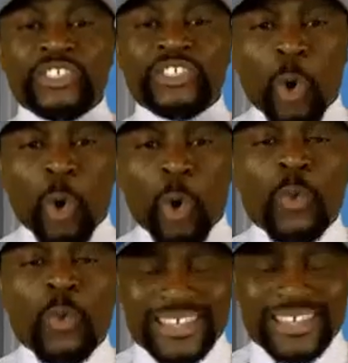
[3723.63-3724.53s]
We not
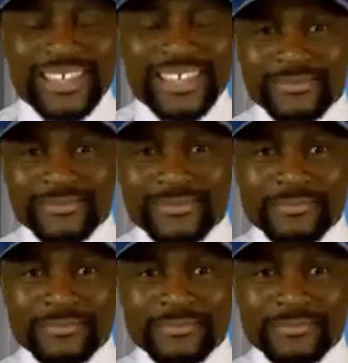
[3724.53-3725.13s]
join we